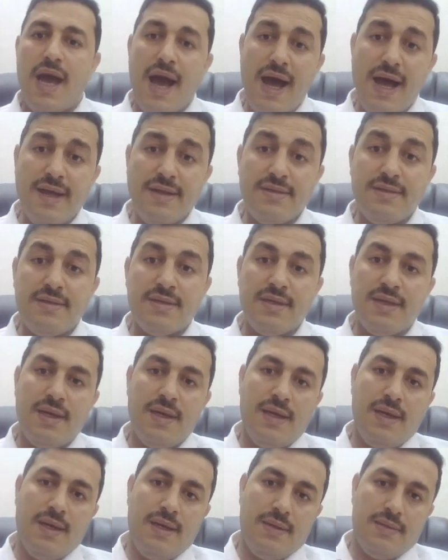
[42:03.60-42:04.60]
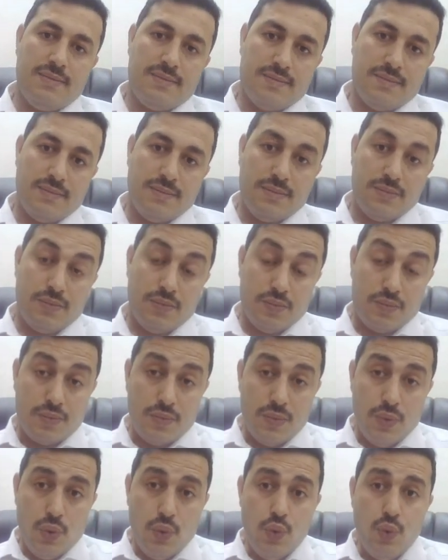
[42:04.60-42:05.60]
and
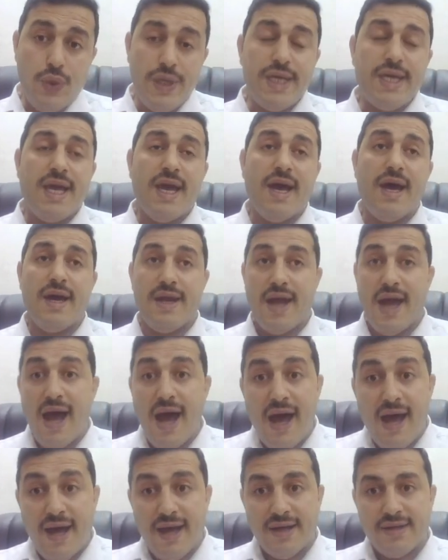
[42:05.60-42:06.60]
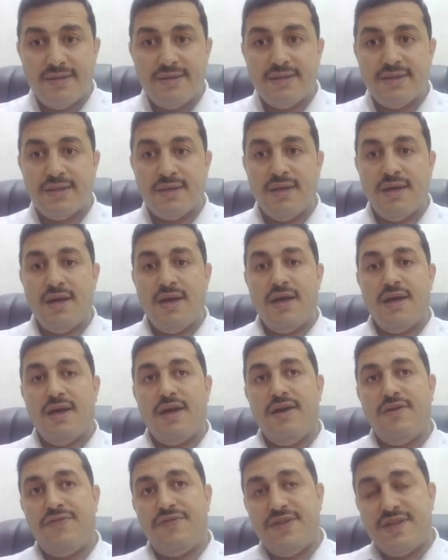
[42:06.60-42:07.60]
we can add,
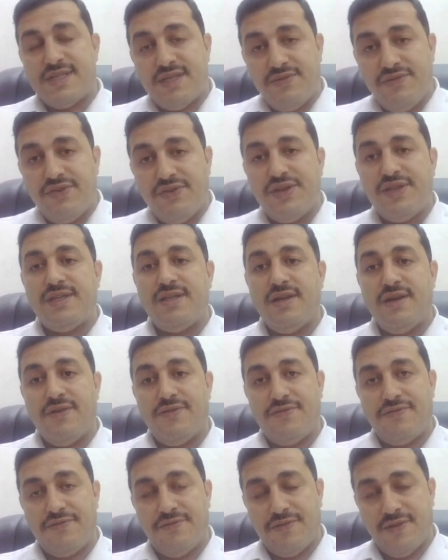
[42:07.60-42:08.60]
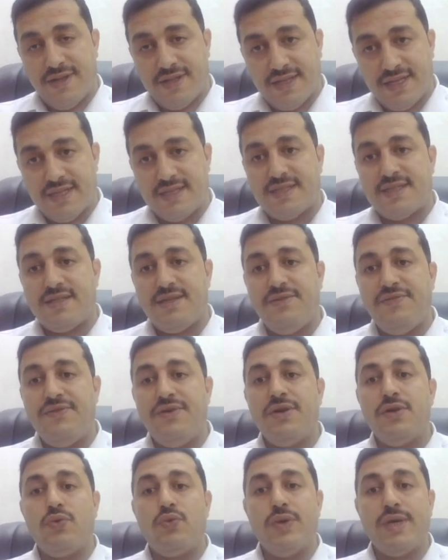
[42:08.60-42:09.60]
if it is
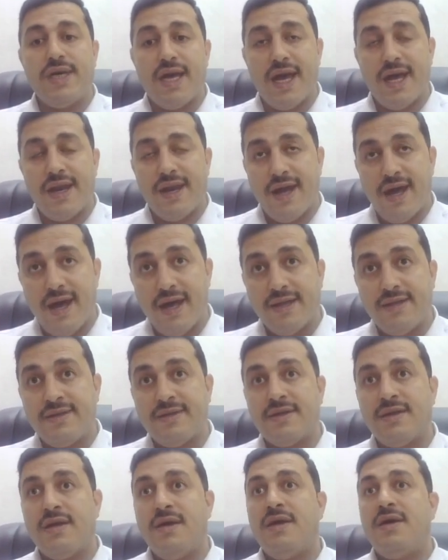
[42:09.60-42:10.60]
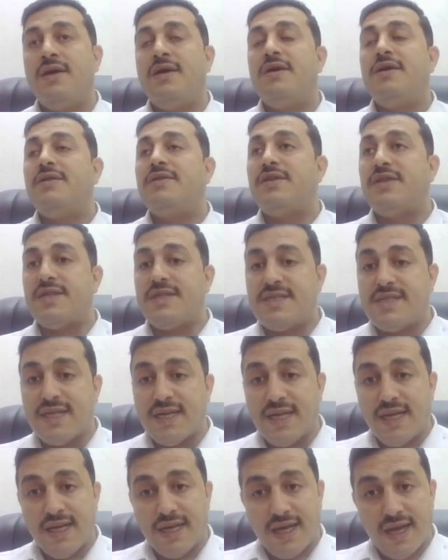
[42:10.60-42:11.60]
severe, we can add
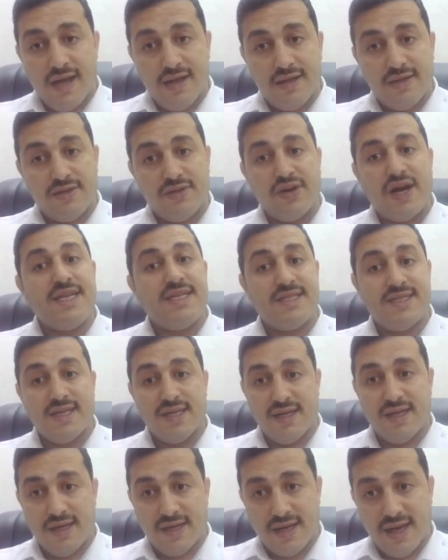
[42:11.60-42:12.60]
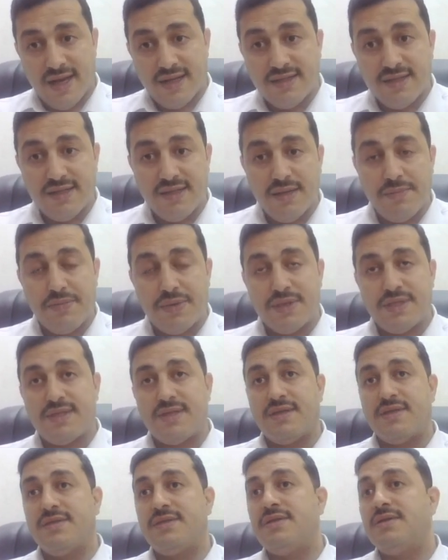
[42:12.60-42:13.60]
tricyclic
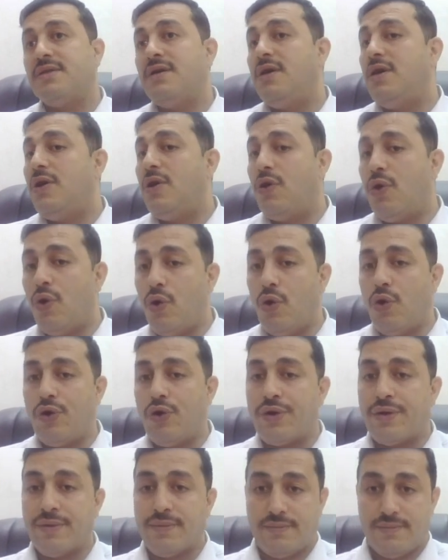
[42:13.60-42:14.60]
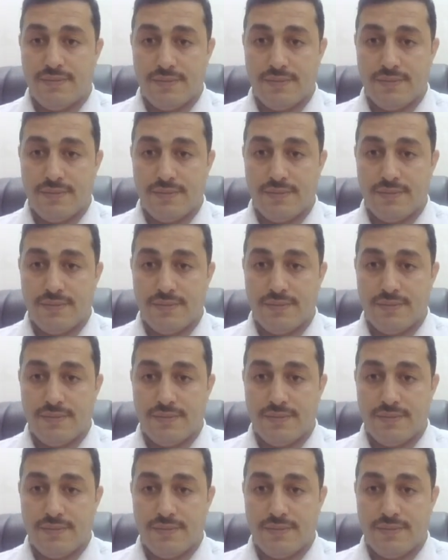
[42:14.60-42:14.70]
antidepressant or